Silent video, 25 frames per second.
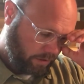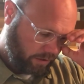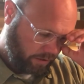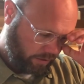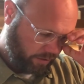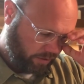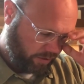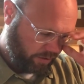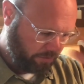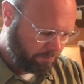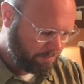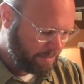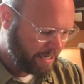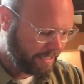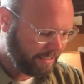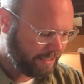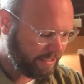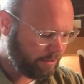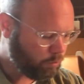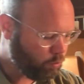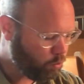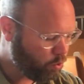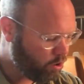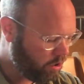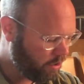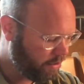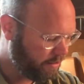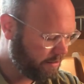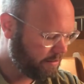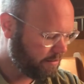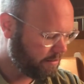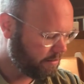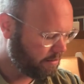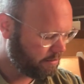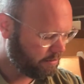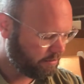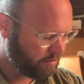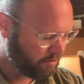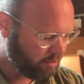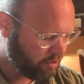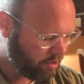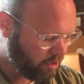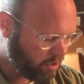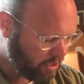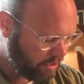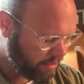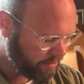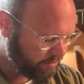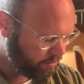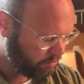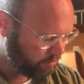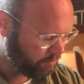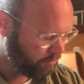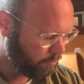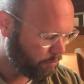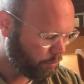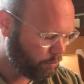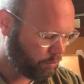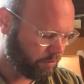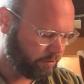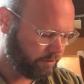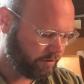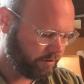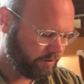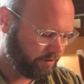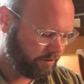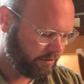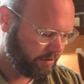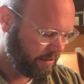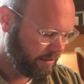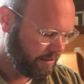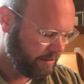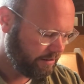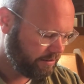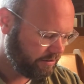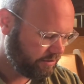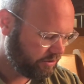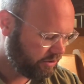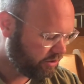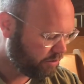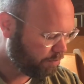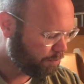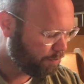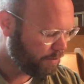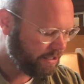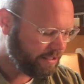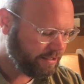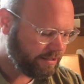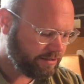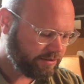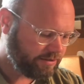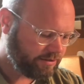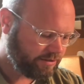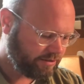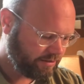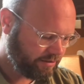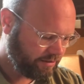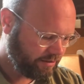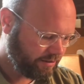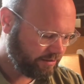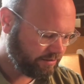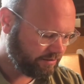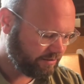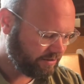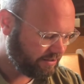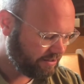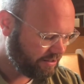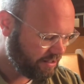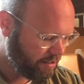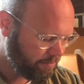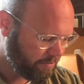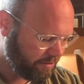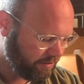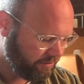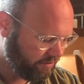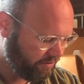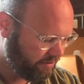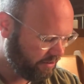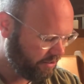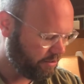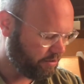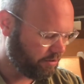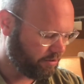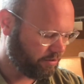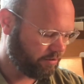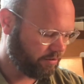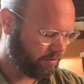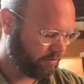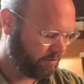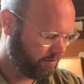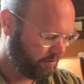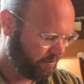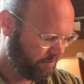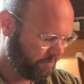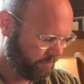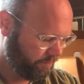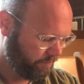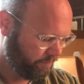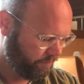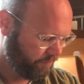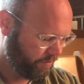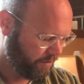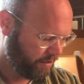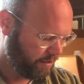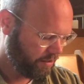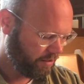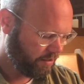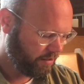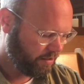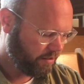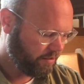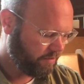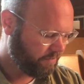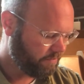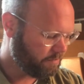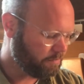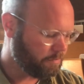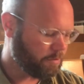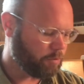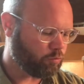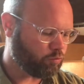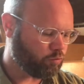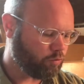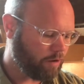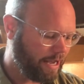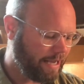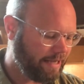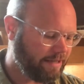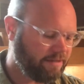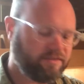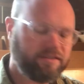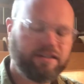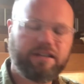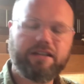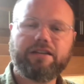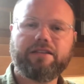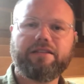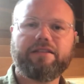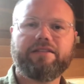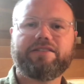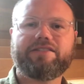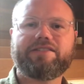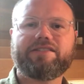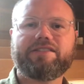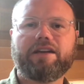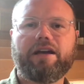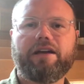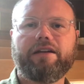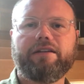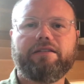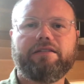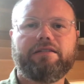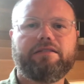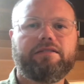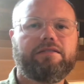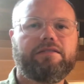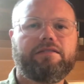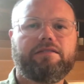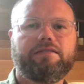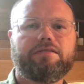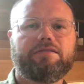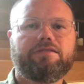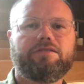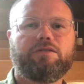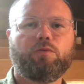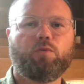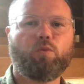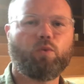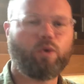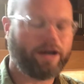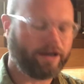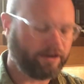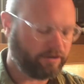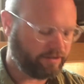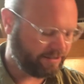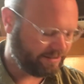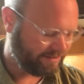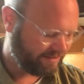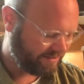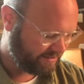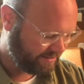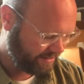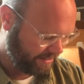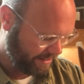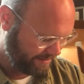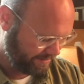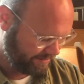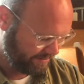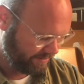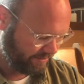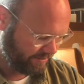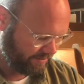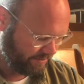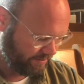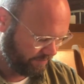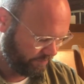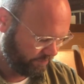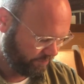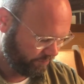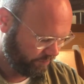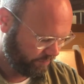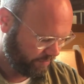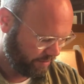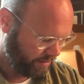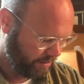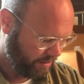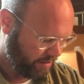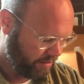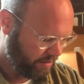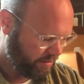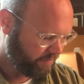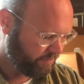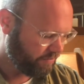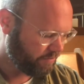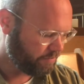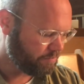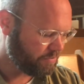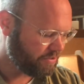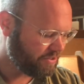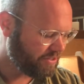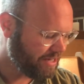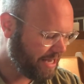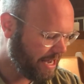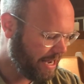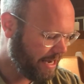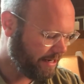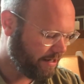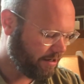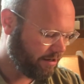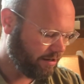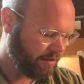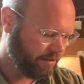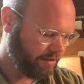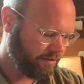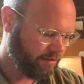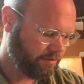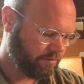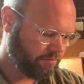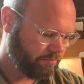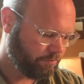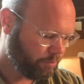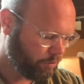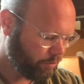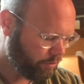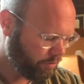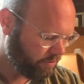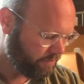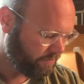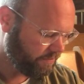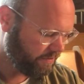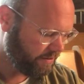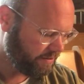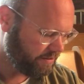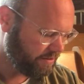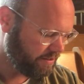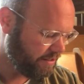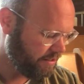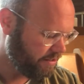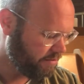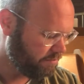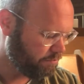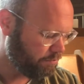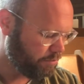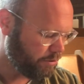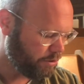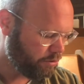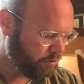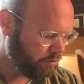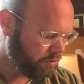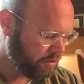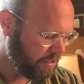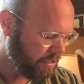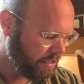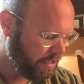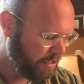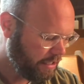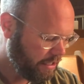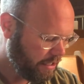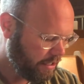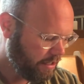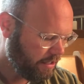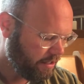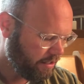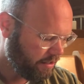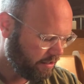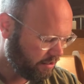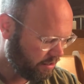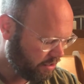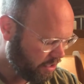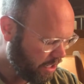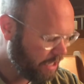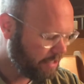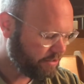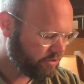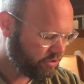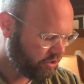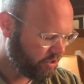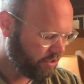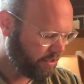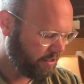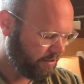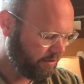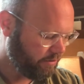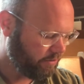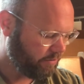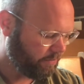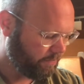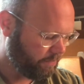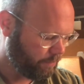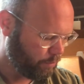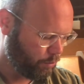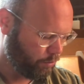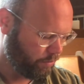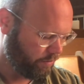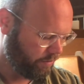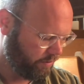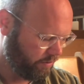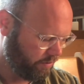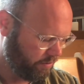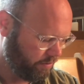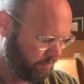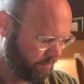The mighty one, God the Lord, speaks and summons the earth from the rising of the sun to where it sets. From Zion, perfect in beauty, God shines forth.